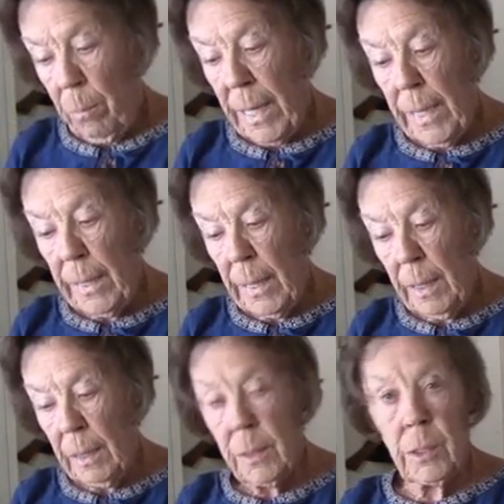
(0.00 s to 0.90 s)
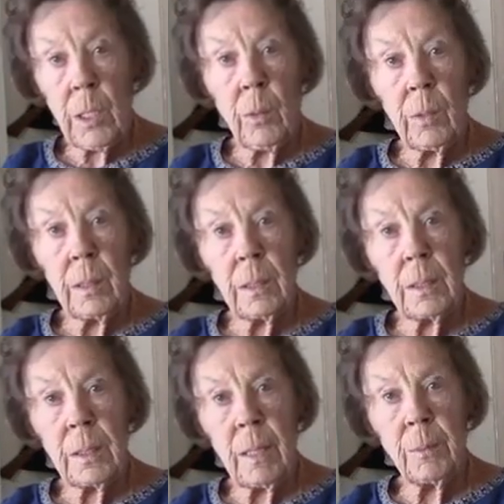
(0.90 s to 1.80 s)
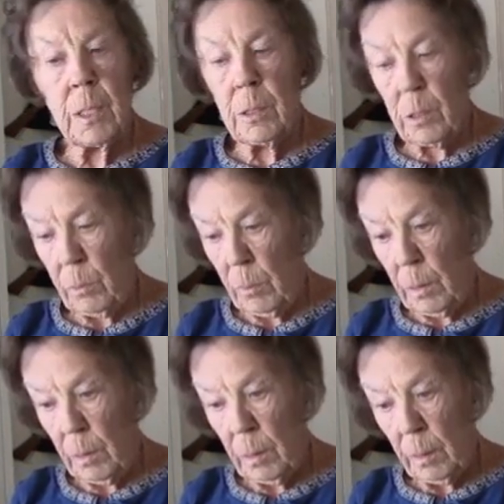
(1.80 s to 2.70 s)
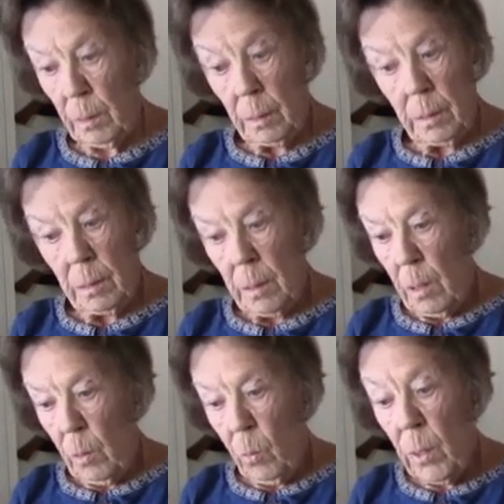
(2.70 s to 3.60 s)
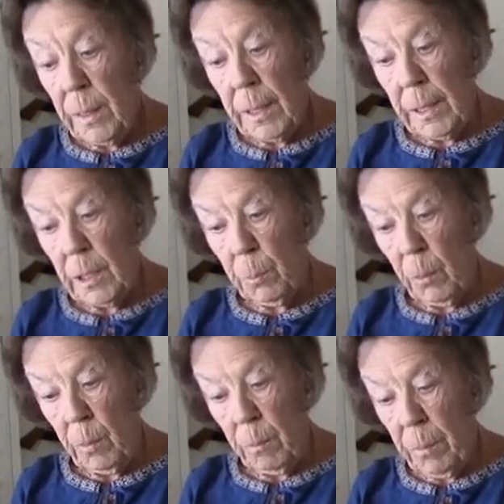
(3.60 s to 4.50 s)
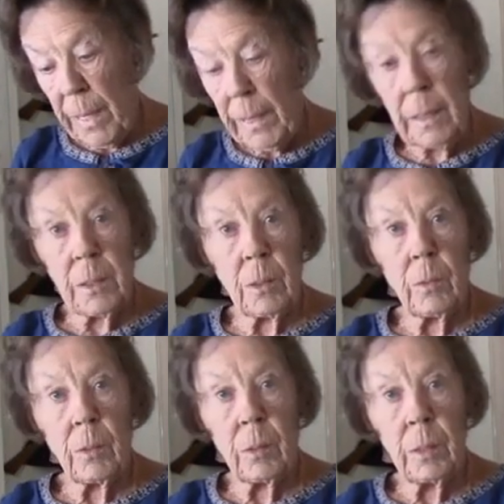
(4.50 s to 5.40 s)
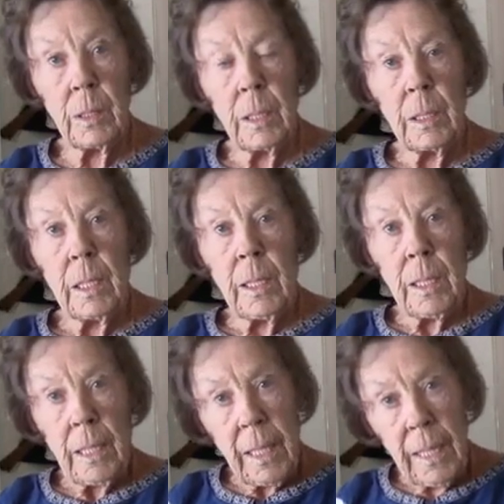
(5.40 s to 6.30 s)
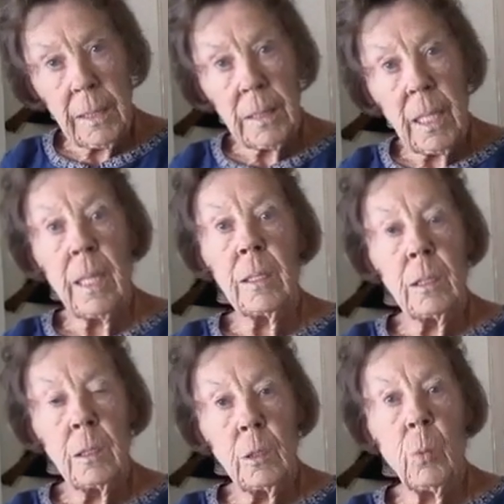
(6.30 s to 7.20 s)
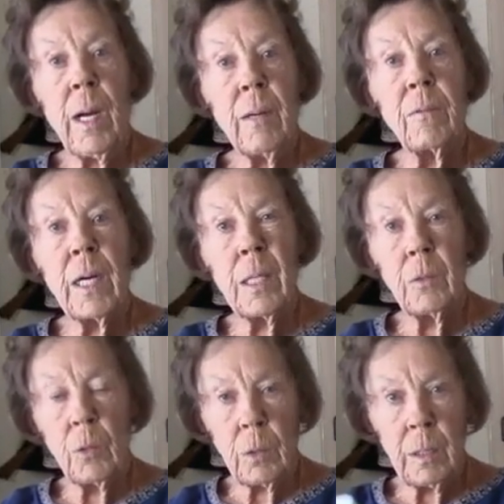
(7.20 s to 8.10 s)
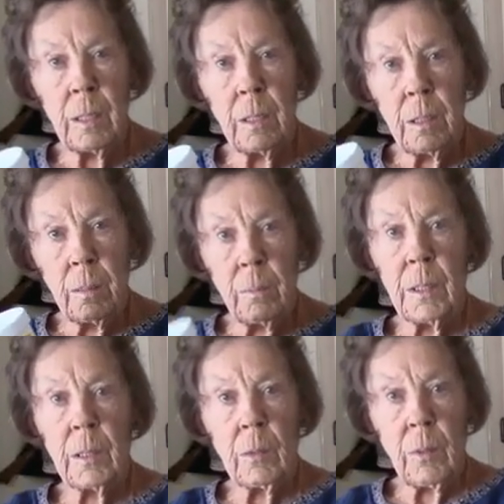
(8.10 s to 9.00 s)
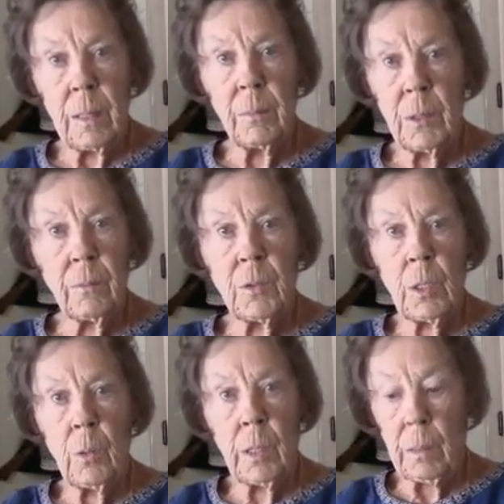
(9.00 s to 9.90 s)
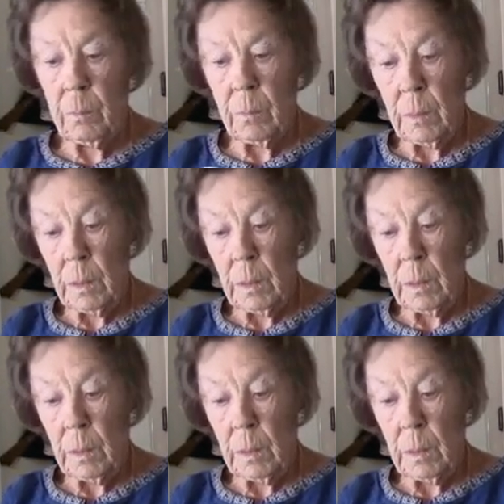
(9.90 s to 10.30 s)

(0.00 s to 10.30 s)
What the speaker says: Baking soda substitute. 1 teaspoon of baking soda has got 1,200 milligrams of sodium.